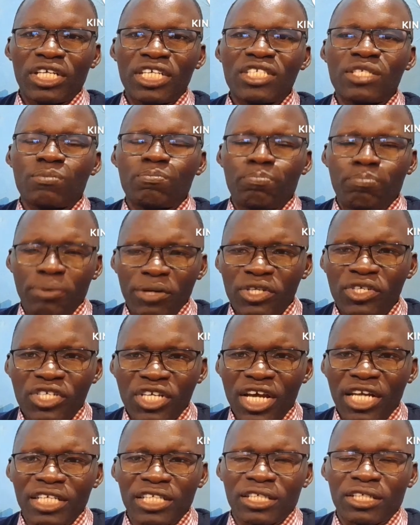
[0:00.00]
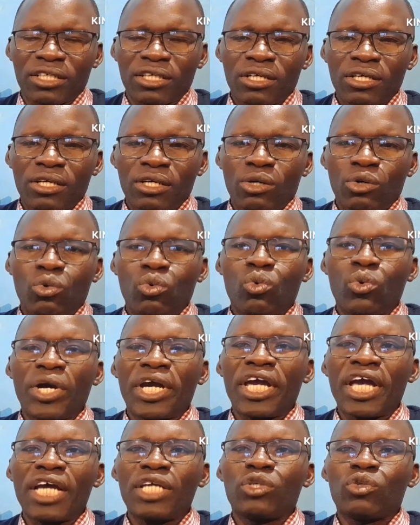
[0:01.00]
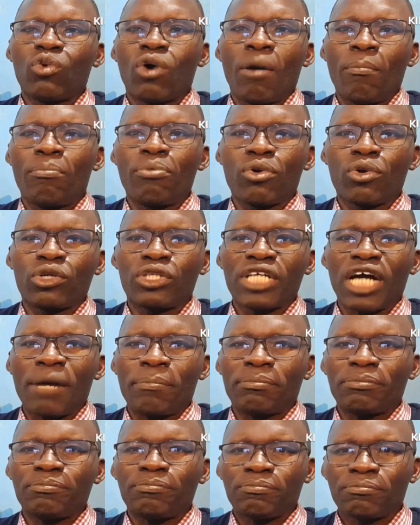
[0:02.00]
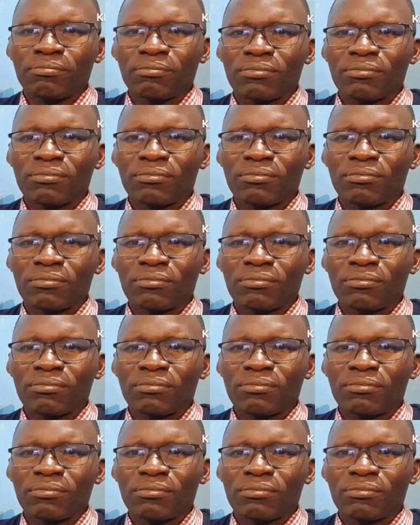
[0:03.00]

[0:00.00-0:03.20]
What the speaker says: especially where you were brought up.